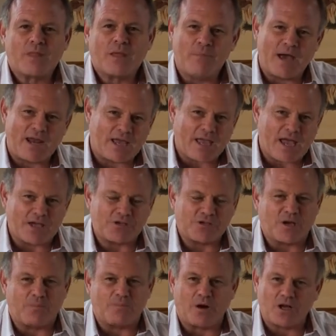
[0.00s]

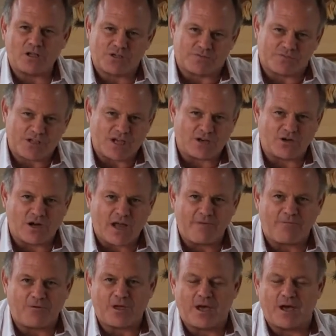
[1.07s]
Madagascar, parts of Central
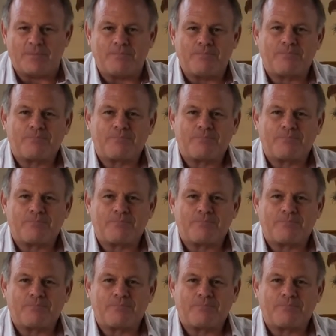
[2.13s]
Africa.